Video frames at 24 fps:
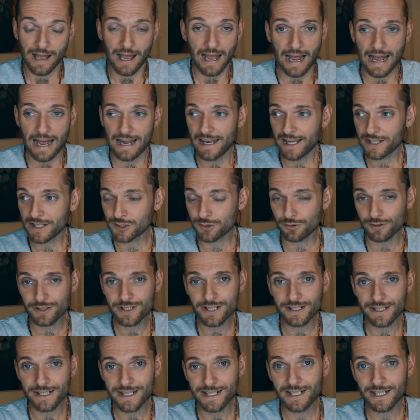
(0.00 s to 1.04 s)

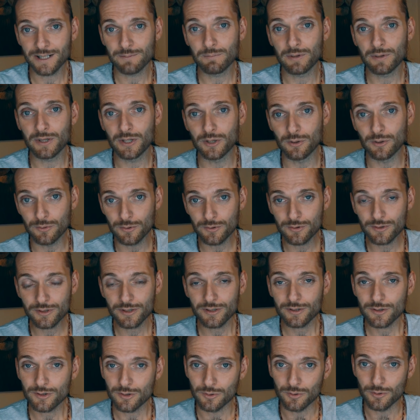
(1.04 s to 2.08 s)
Electricity can be used
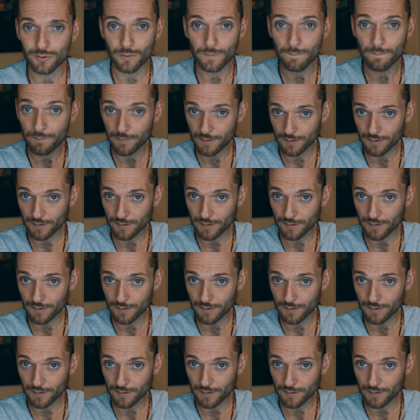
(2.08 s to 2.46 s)
to